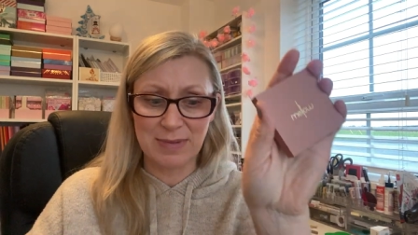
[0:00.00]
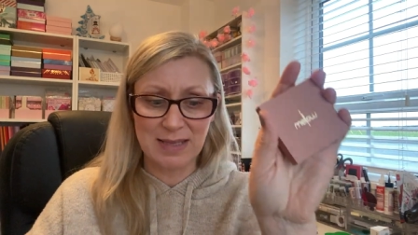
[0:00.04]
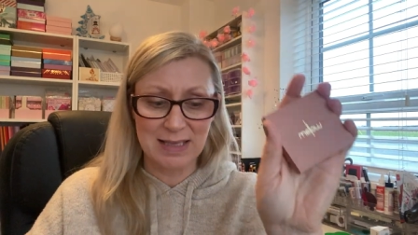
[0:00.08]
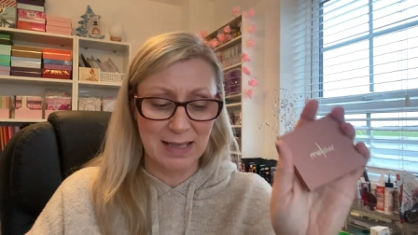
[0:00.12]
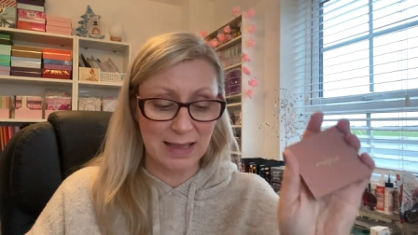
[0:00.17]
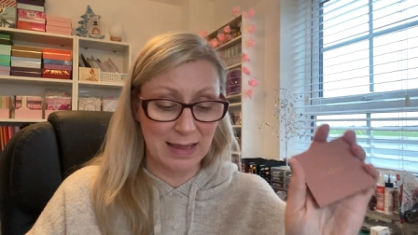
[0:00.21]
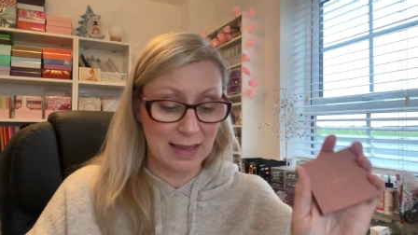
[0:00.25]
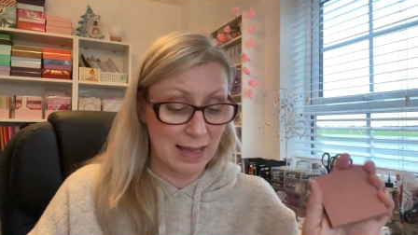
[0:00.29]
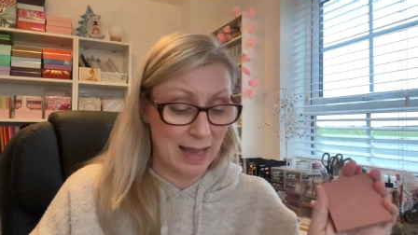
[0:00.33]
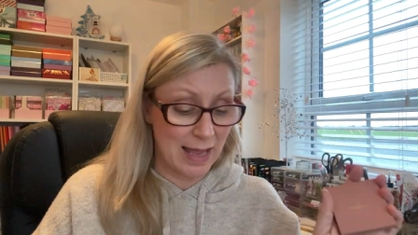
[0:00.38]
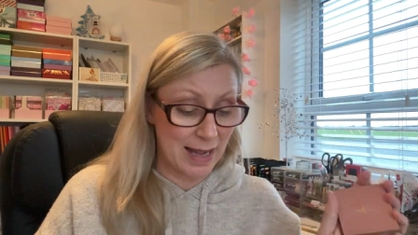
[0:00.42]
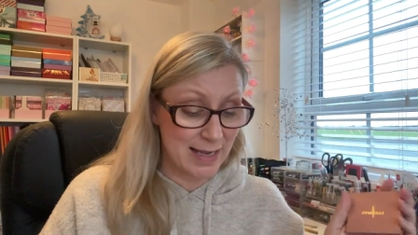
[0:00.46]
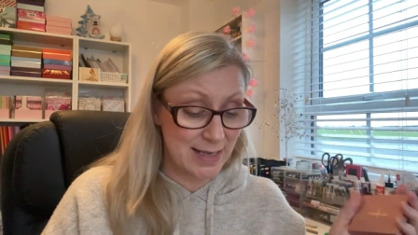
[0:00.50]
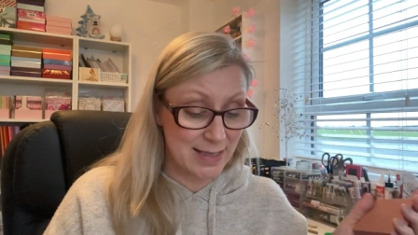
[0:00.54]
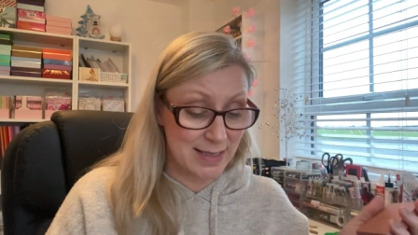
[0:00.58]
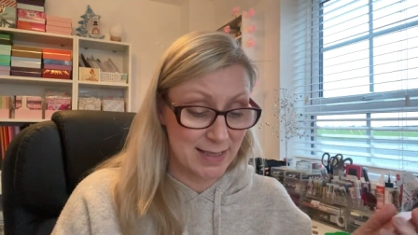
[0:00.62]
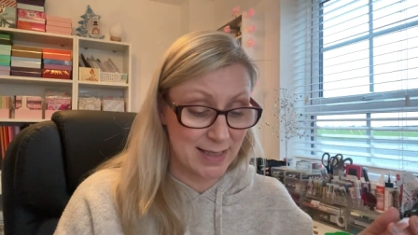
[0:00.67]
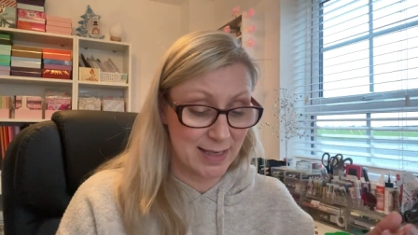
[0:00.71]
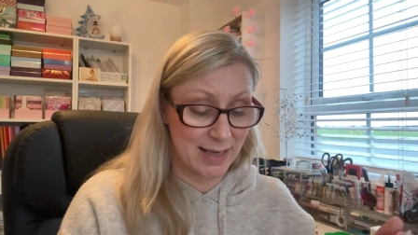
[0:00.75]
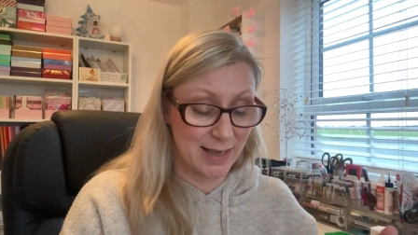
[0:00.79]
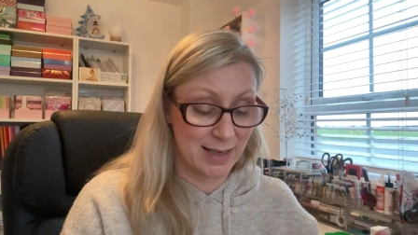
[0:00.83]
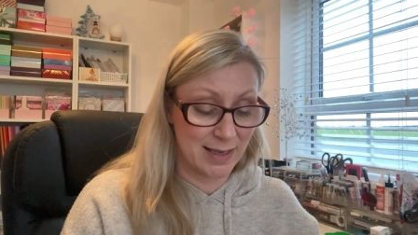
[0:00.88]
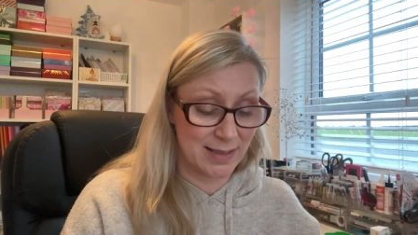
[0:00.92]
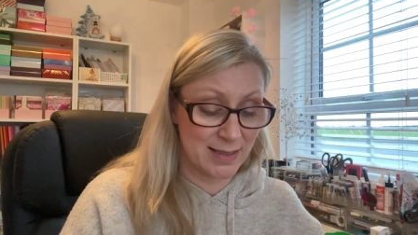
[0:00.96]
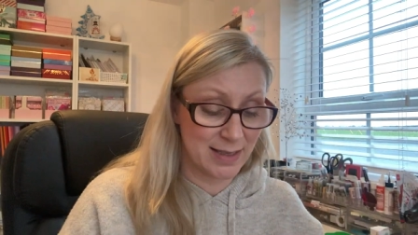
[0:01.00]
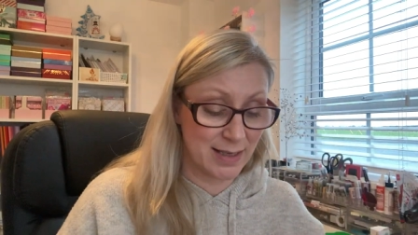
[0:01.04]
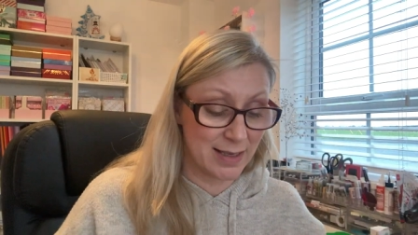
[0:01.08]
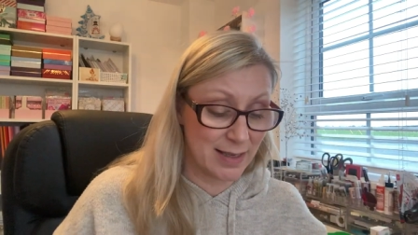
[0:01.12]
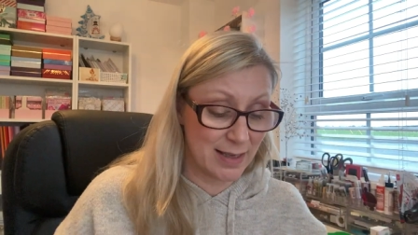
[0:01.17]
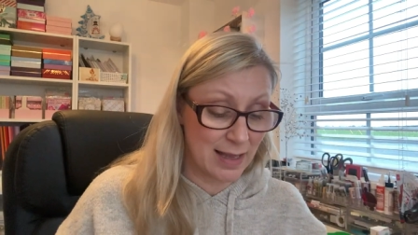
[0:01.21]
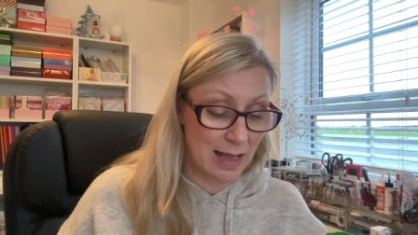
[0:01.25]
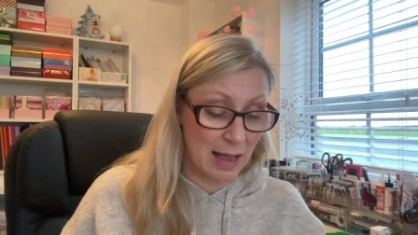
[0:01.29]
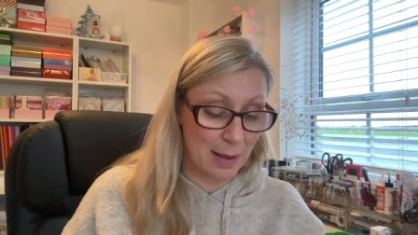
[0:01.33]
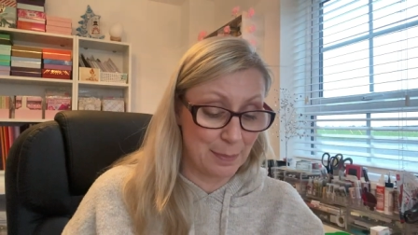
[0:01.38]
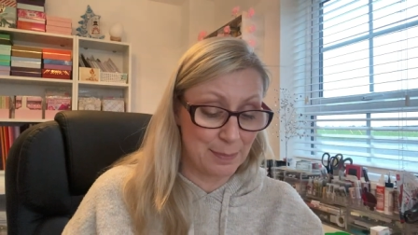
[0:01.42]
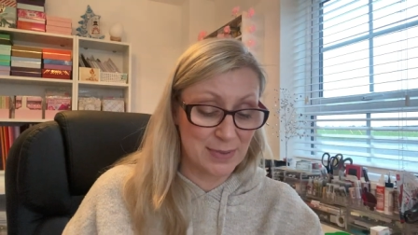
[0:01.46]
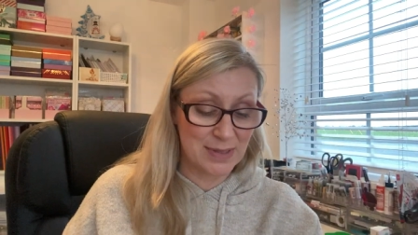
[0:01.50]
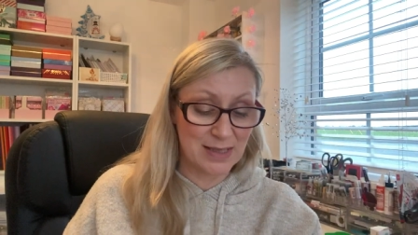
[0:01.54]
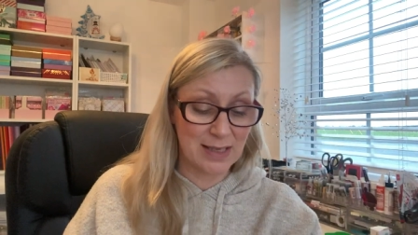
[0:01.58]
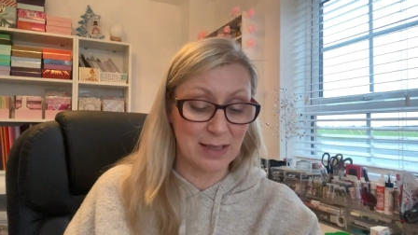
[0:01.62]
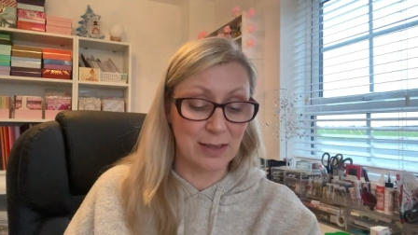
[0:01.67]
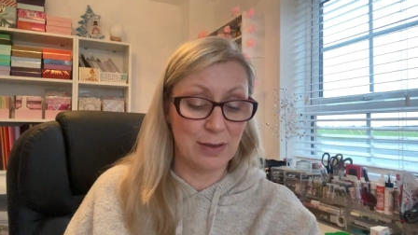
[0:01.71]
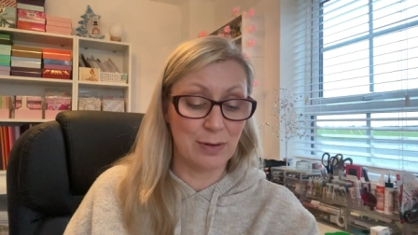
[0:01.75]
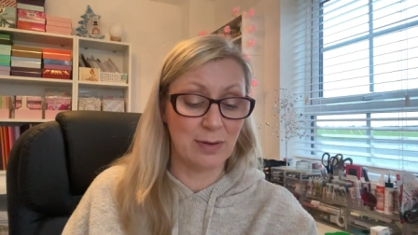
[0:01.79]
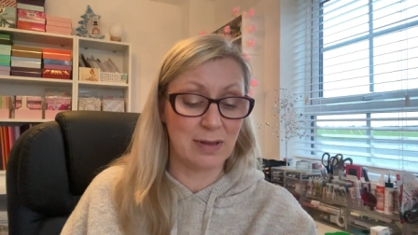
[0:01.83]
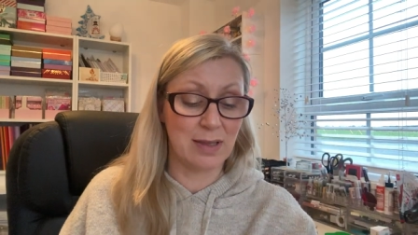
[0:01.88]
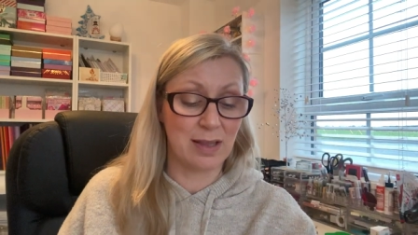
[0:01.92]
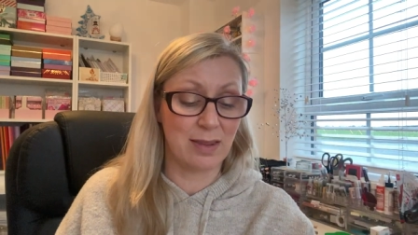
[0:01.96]
delighted,
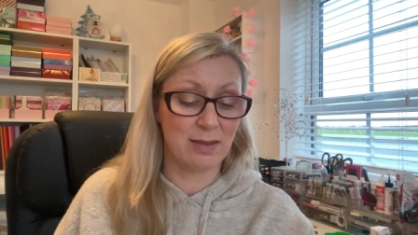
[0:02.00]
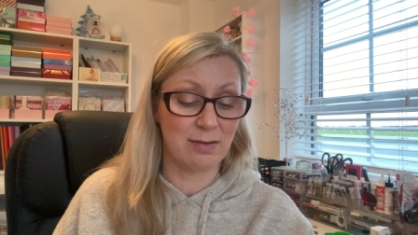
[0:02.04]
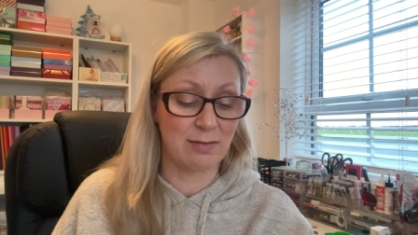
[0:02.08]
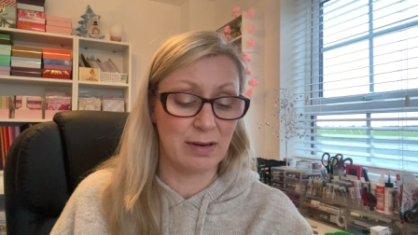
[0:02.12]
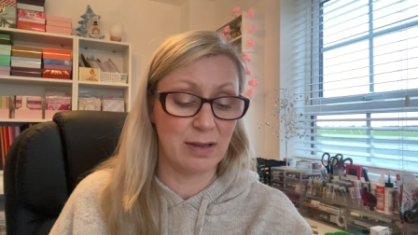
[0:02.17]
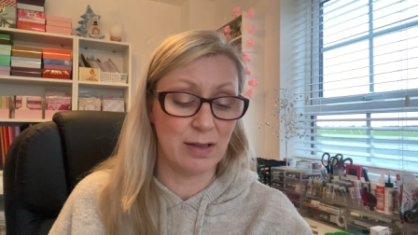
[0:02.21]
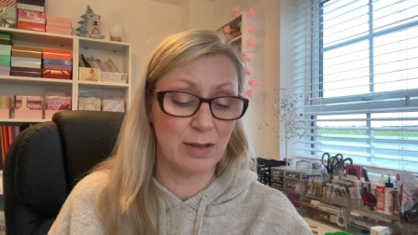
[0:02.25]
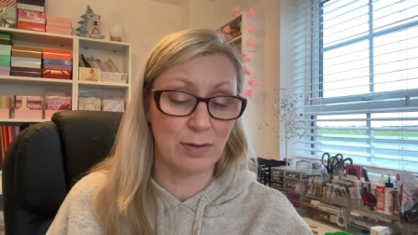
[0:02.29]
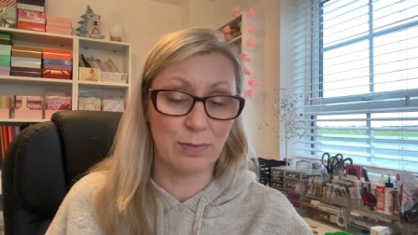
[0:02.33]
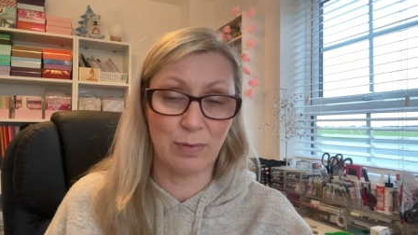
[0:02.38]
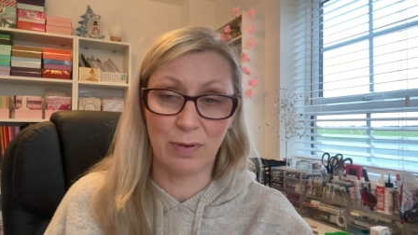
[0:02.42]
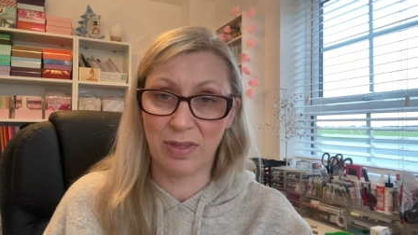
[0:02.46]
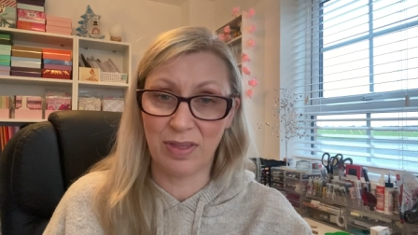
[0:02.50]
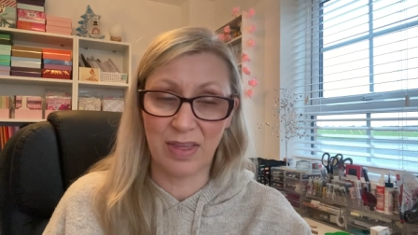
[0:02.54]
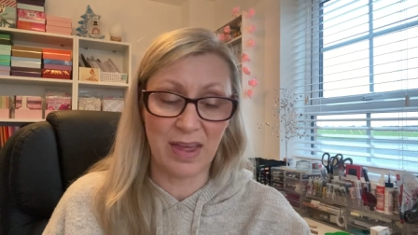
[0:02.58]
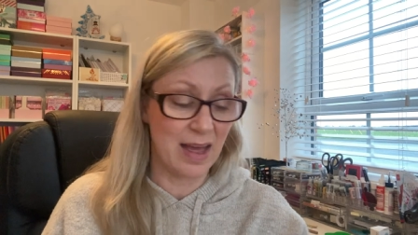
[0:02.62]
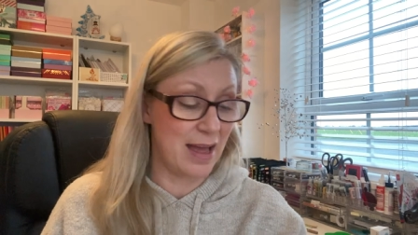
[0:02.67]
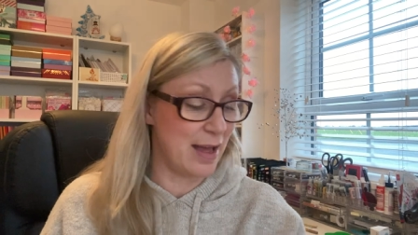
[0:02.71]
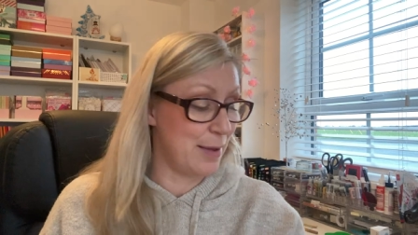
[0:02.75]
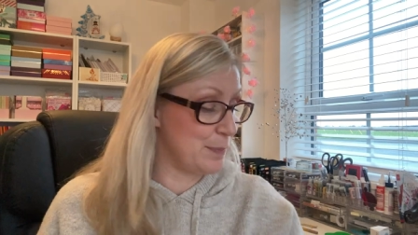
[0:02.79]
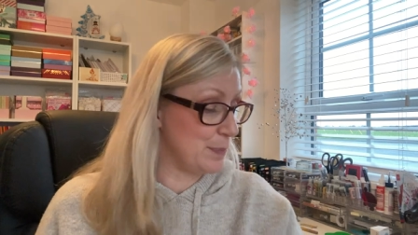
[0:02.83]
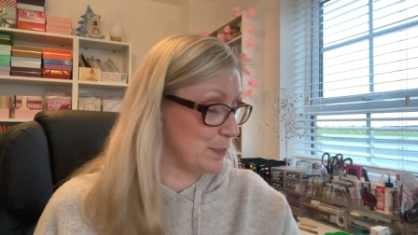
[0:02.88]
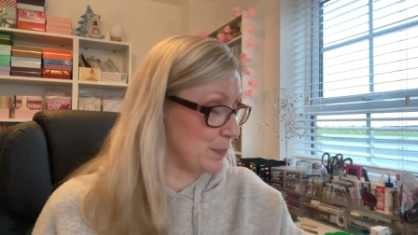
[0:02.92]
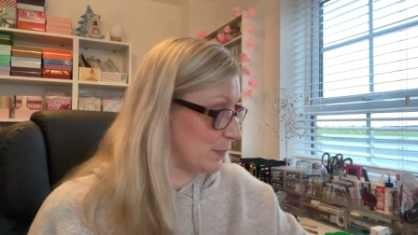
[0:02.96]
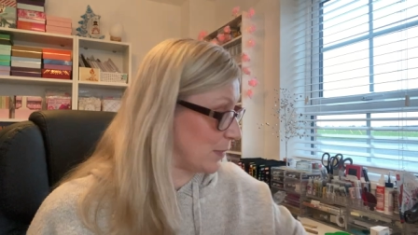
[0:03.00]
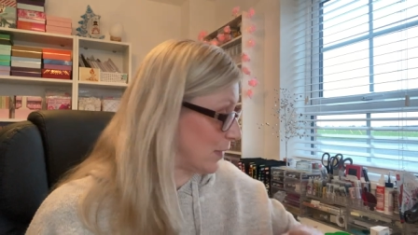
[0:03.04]
absolutely thrilled with that.